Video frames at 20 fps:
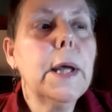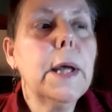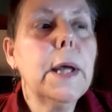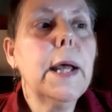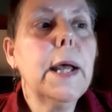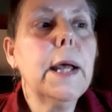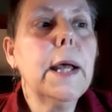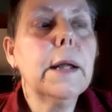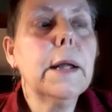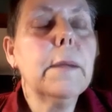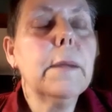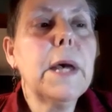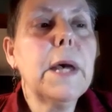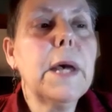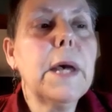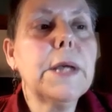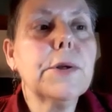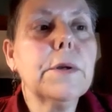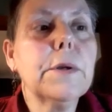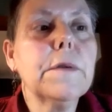and a
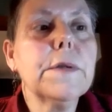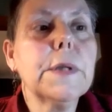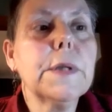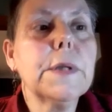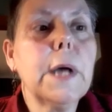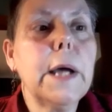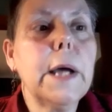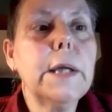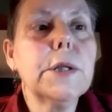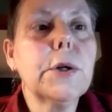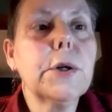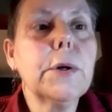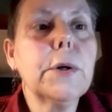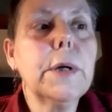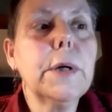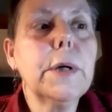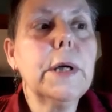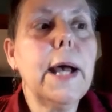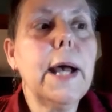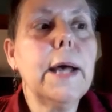Master of Science
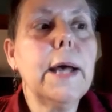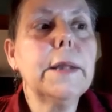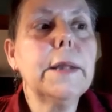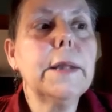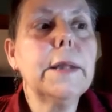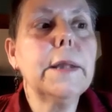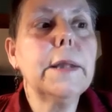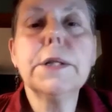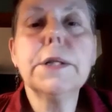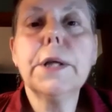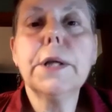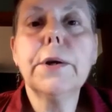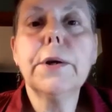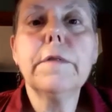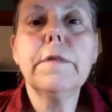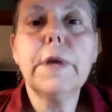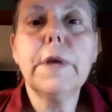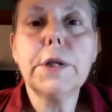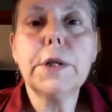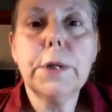degree at the Ontario
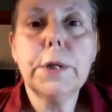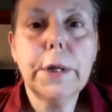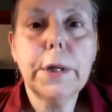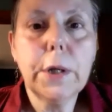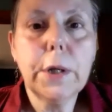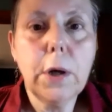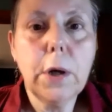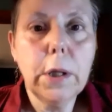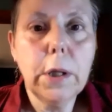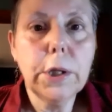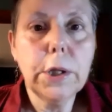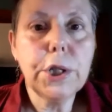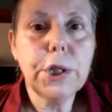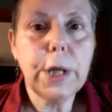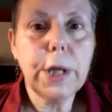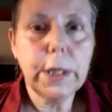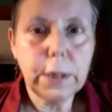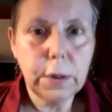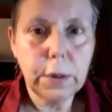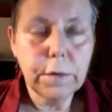Veterinary College
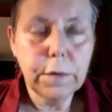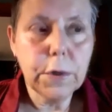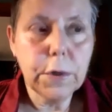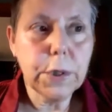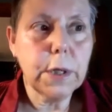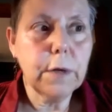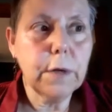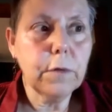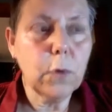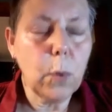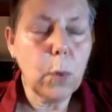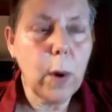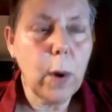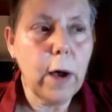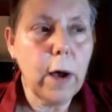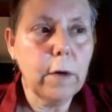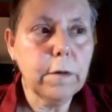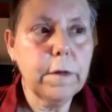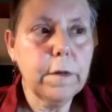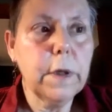at the University of
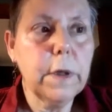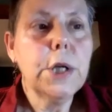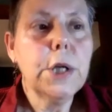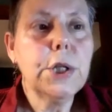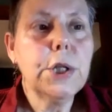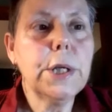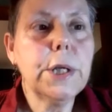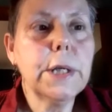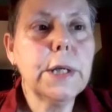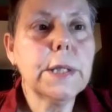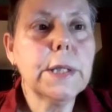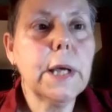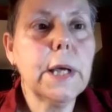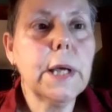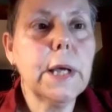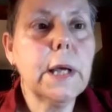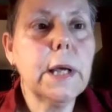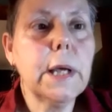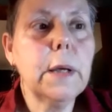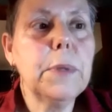Guelph. She is
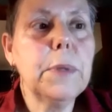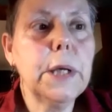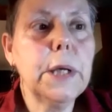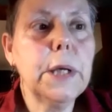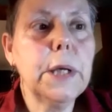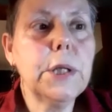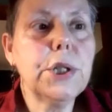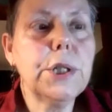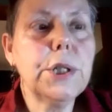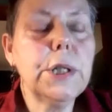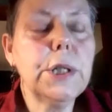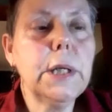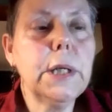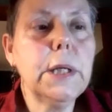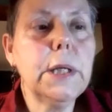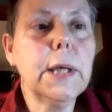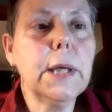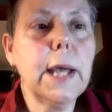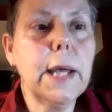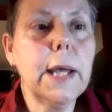a
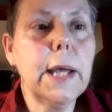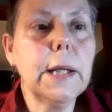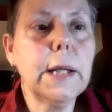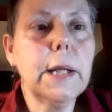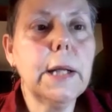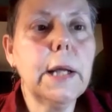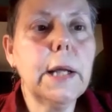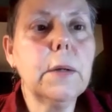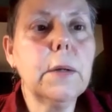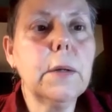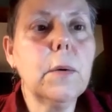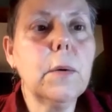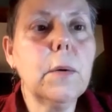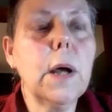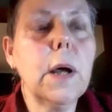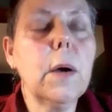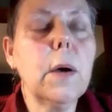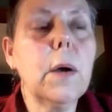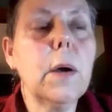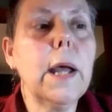Ph.D. candidate,
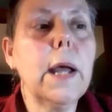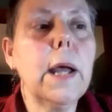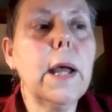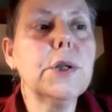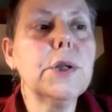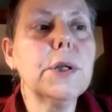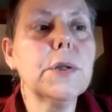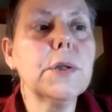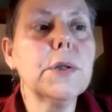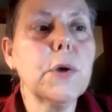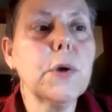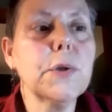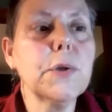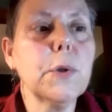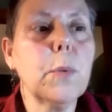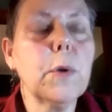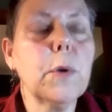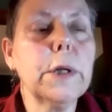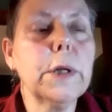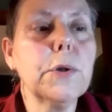and she is also
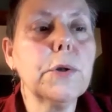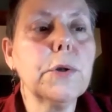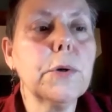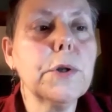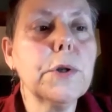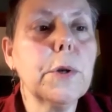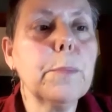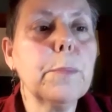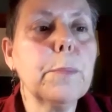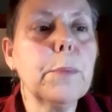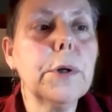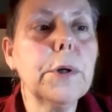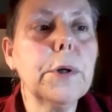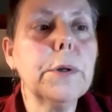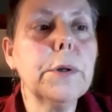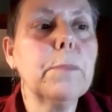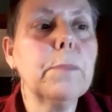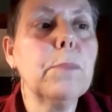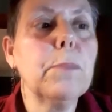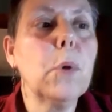working towards her
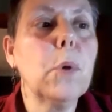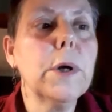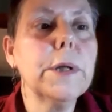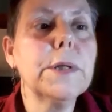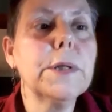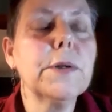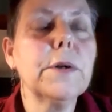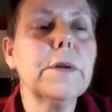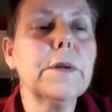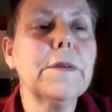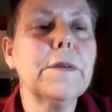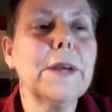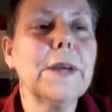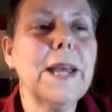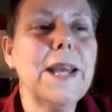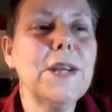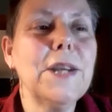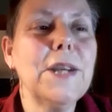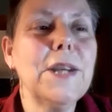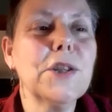board
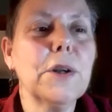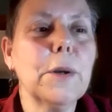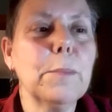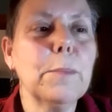certification